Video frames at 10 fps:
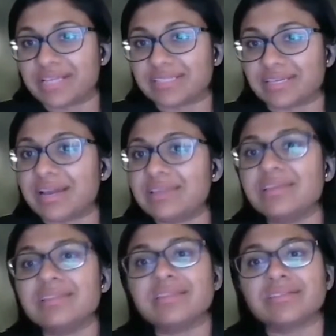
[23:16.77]
it. I
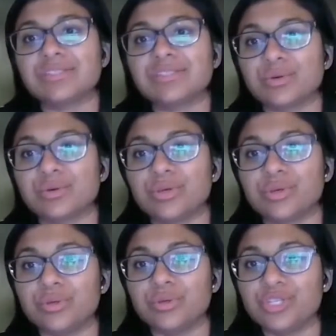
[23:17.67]
think that's so
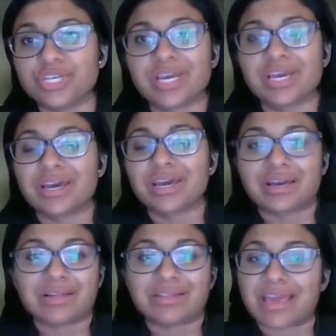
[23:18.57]
huge.
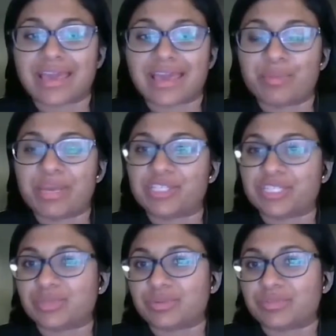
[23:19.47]
And
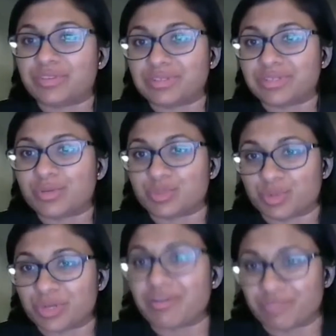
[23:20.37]
patients would feel so much more
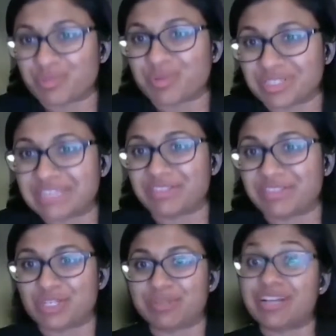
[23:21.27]
comfortable if the
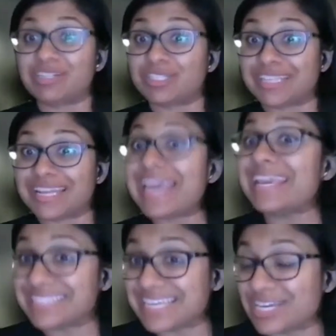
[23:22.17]
dermatologist said,
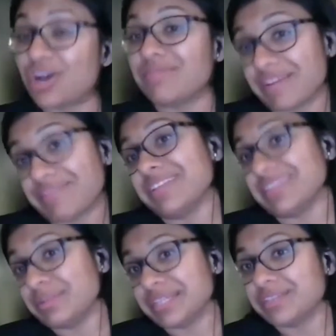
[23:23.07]
hey, take off everything, let
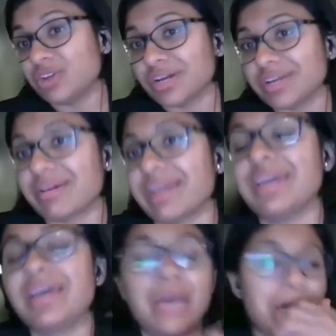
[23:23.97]
me take a look, right?
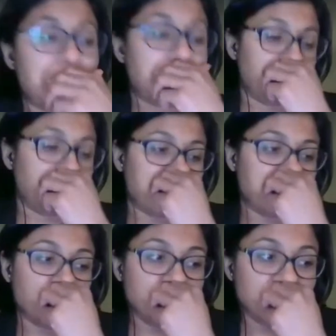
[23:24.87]

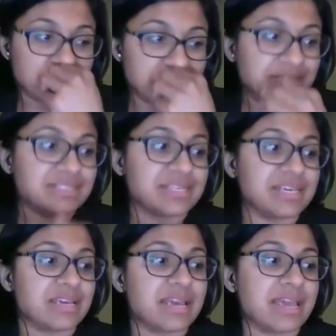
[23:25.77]
Normalizing it and
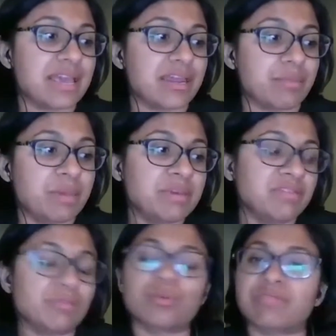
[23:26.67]
saying, and maybe
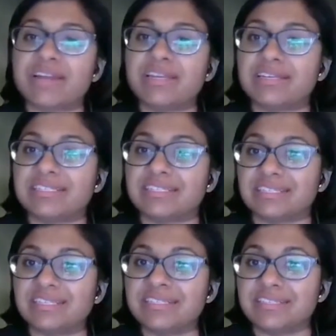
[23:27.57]
even providing a
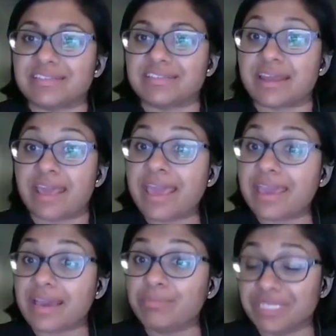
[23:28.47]
statistic that, hey,
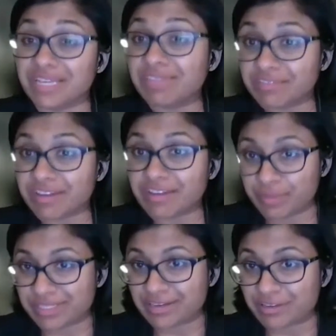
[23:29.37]
up to
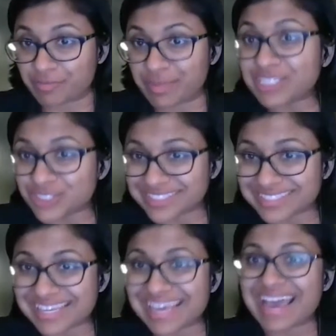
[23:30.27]
75% of
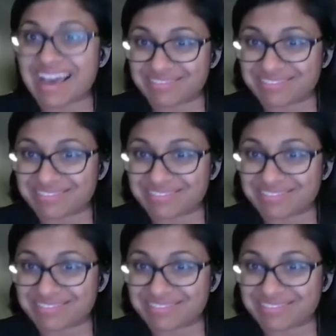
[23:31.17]
patients have